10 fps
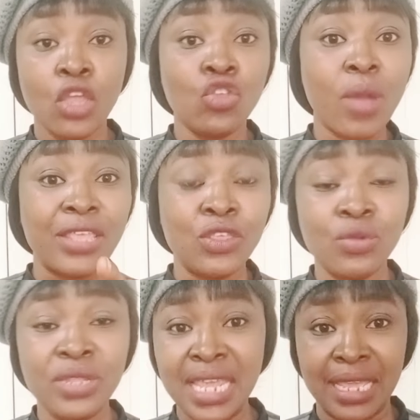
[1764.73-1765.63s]
You are
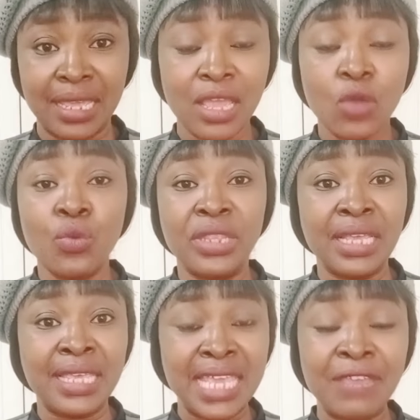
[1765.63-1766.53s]
unique with
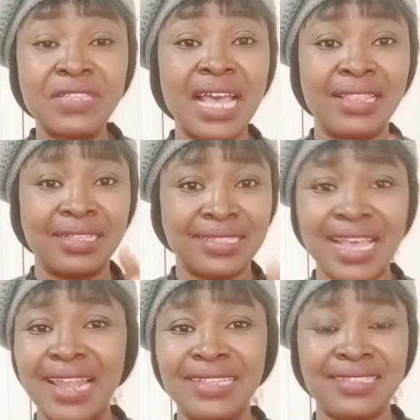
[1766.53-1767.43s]
the gift and the
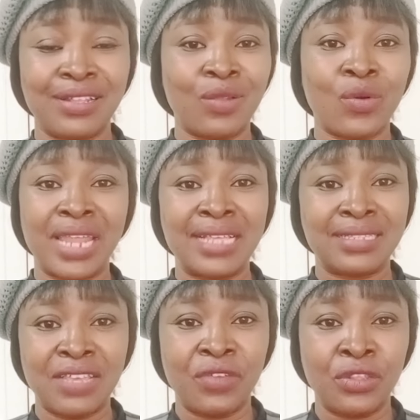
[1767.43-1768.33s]
talent the Lord has
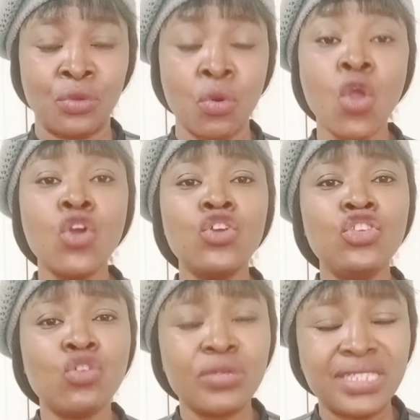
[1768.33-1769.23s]
given you.
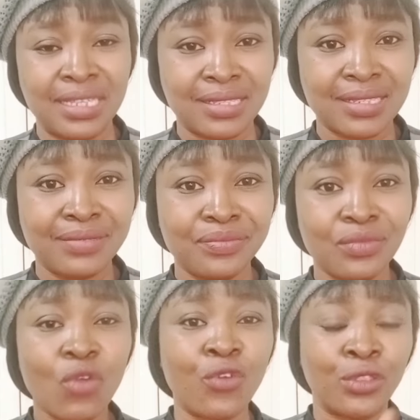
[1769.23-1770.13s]
Use it
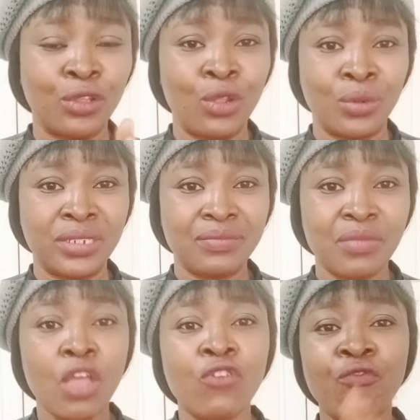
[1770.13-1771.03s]
for the Lord
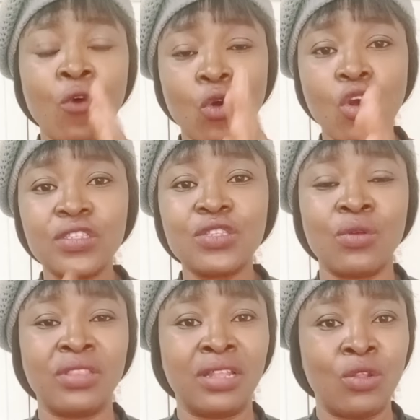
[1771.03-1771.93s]
Focus
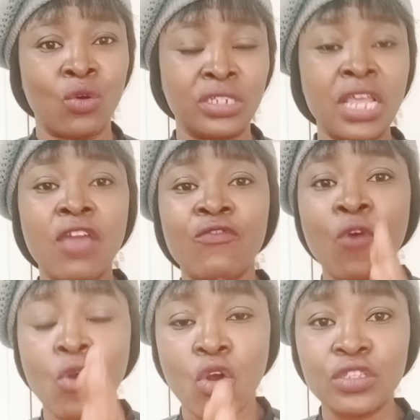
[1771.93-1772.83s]
on the Lord.
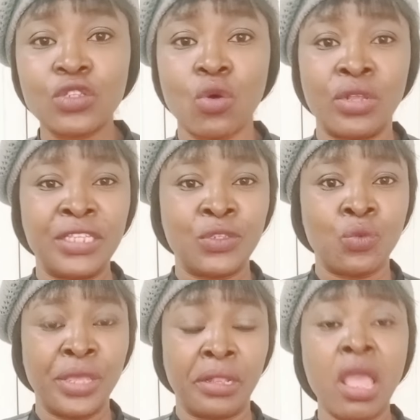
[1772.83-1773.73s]
Focus on His
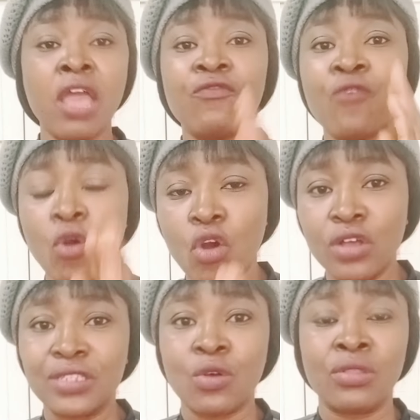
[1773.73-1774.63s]
will.
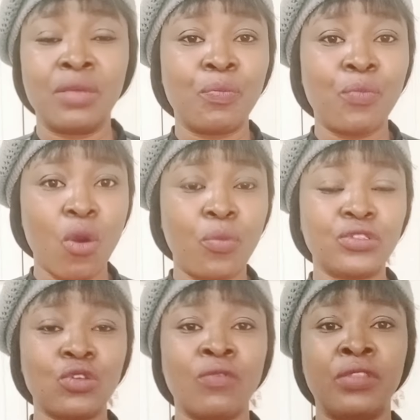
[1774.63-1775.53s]
Focus on the
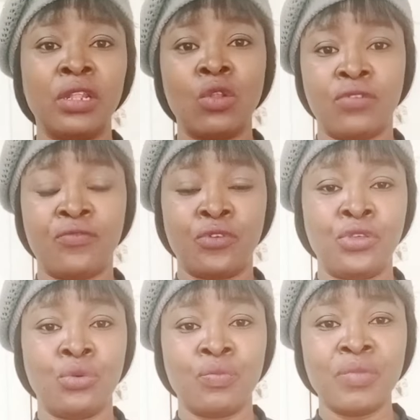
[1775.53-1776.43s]
purpose of the Lord for
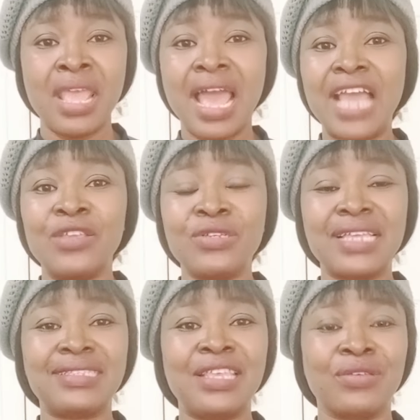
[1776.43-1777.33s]
you. And you
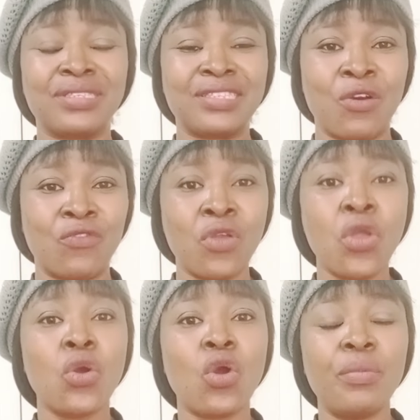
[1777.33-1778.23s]
shall see yourself
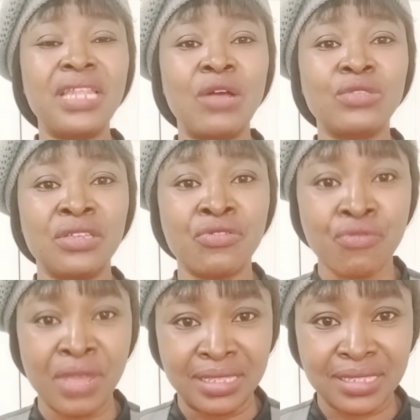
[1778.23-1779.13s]
coming out
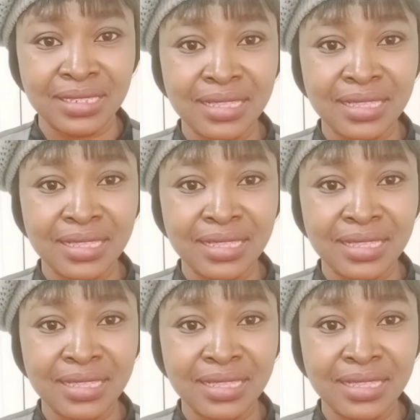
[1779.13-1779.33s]
great